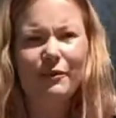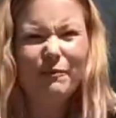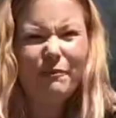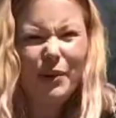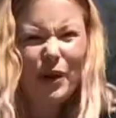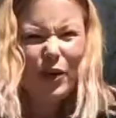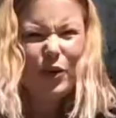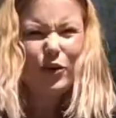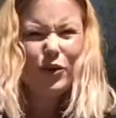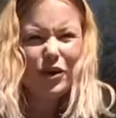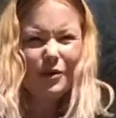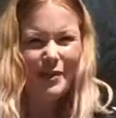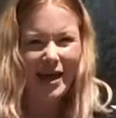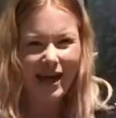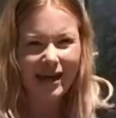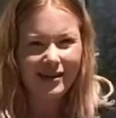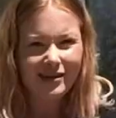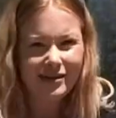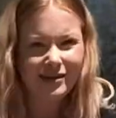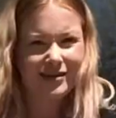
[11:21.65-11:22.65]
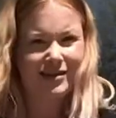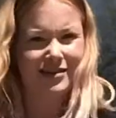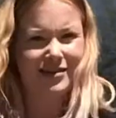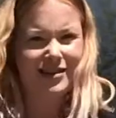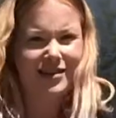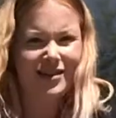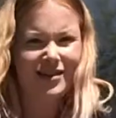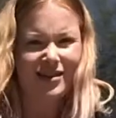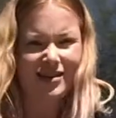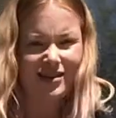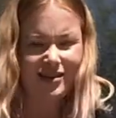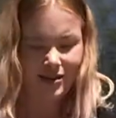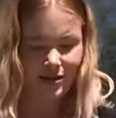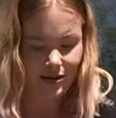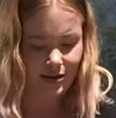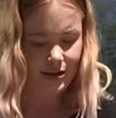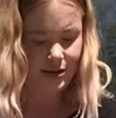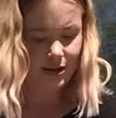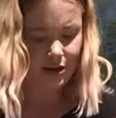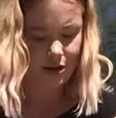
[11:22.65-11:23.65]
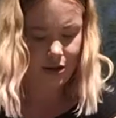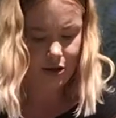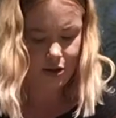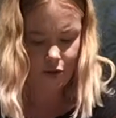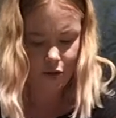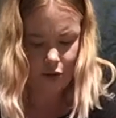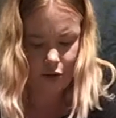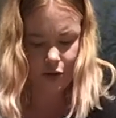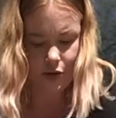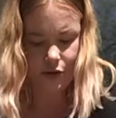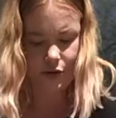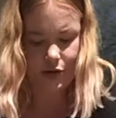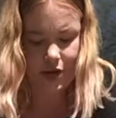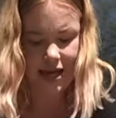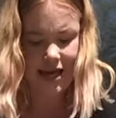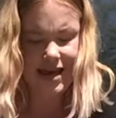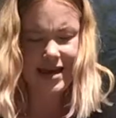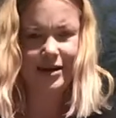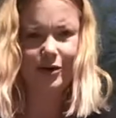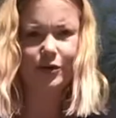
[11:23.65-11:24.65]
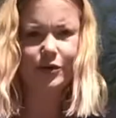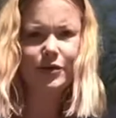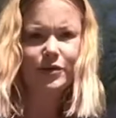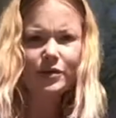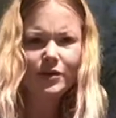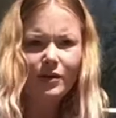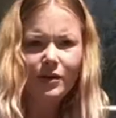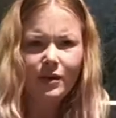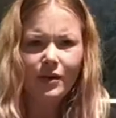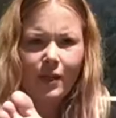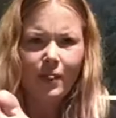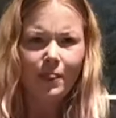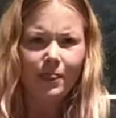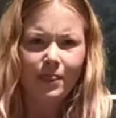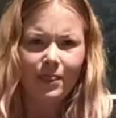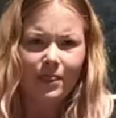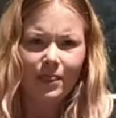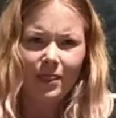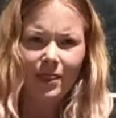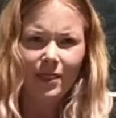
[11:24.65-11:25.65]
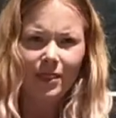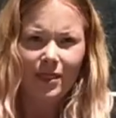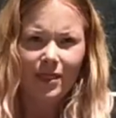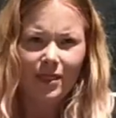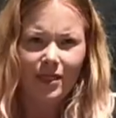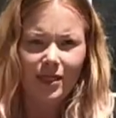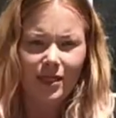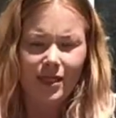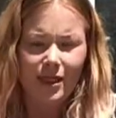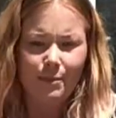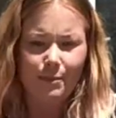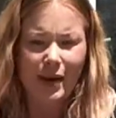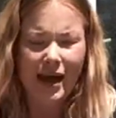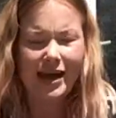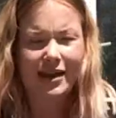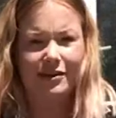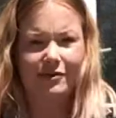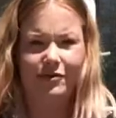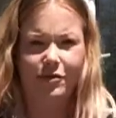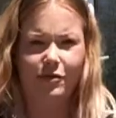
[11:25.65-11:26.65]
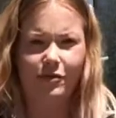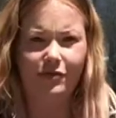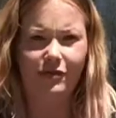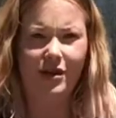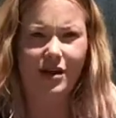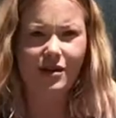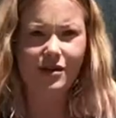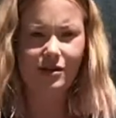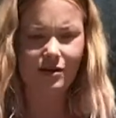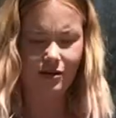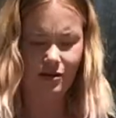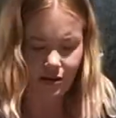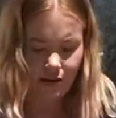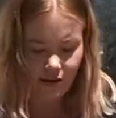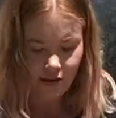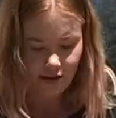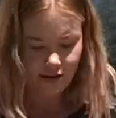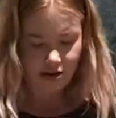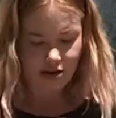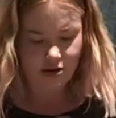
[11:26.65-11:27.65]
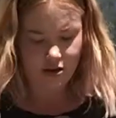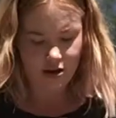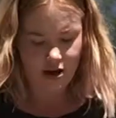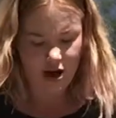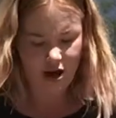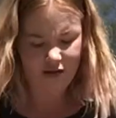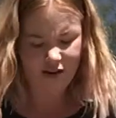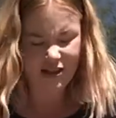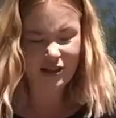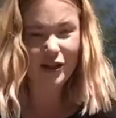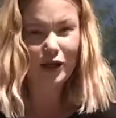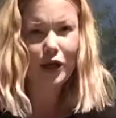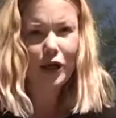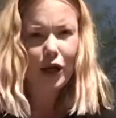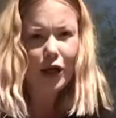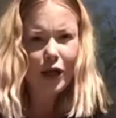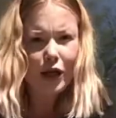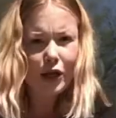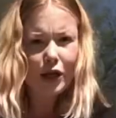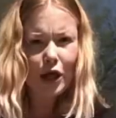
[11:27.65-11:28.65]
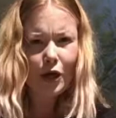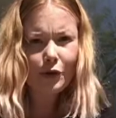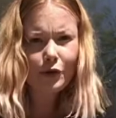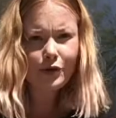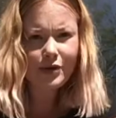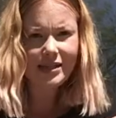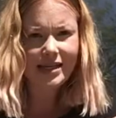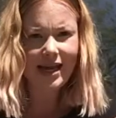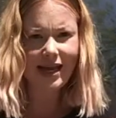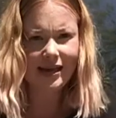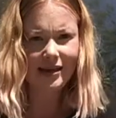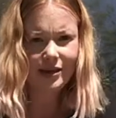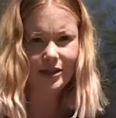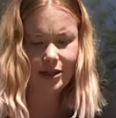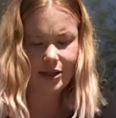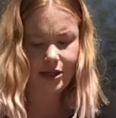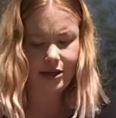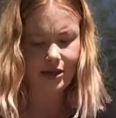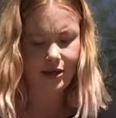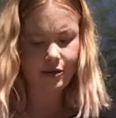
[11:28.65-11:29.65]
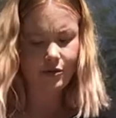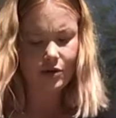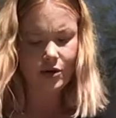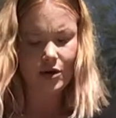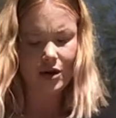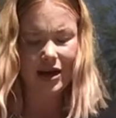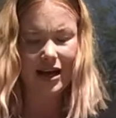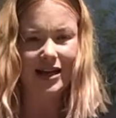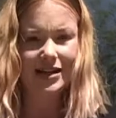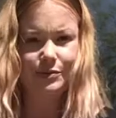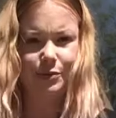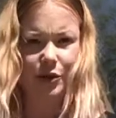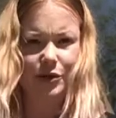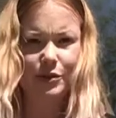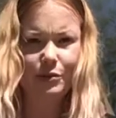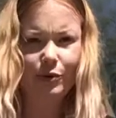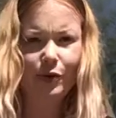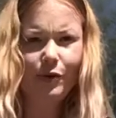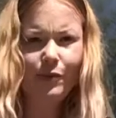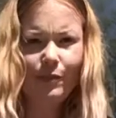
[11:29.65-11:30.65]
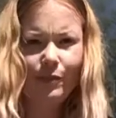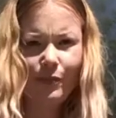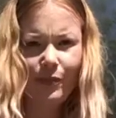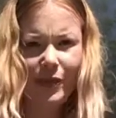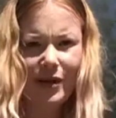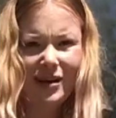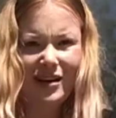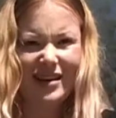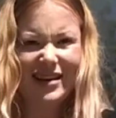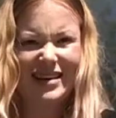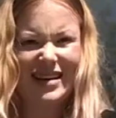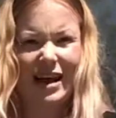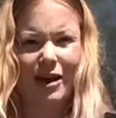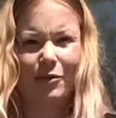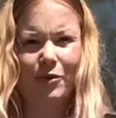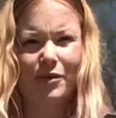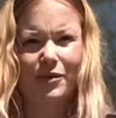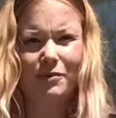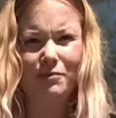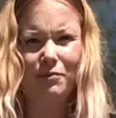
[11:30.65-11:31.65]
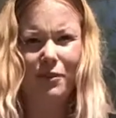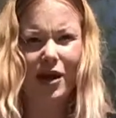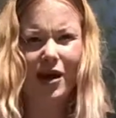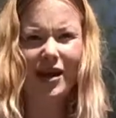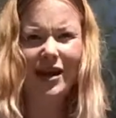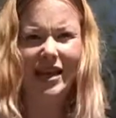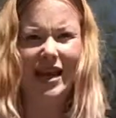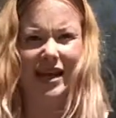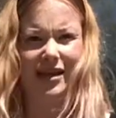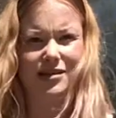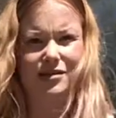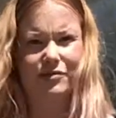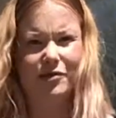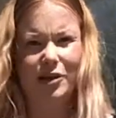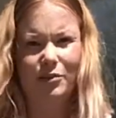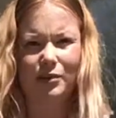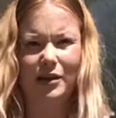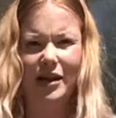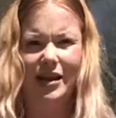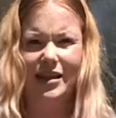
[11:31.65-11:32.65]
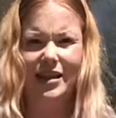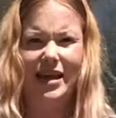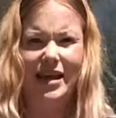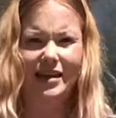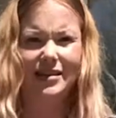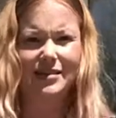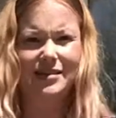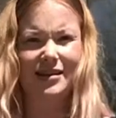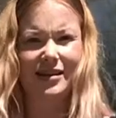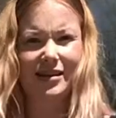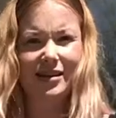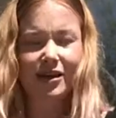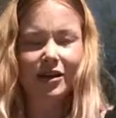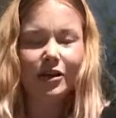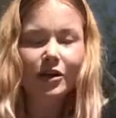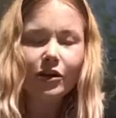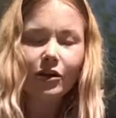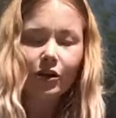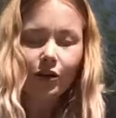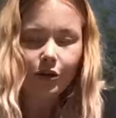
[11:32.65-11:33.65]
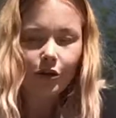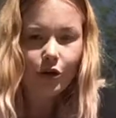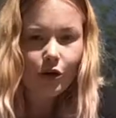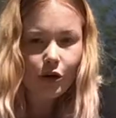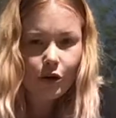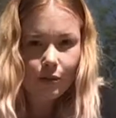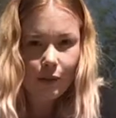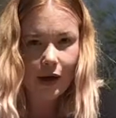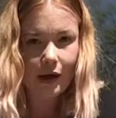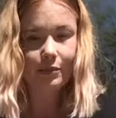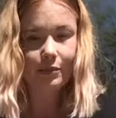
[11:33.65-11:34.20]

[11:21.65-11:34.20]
pull them in so that your heels, the back of your feet, are as close in to you as possible. Now, my legs are up like this. You might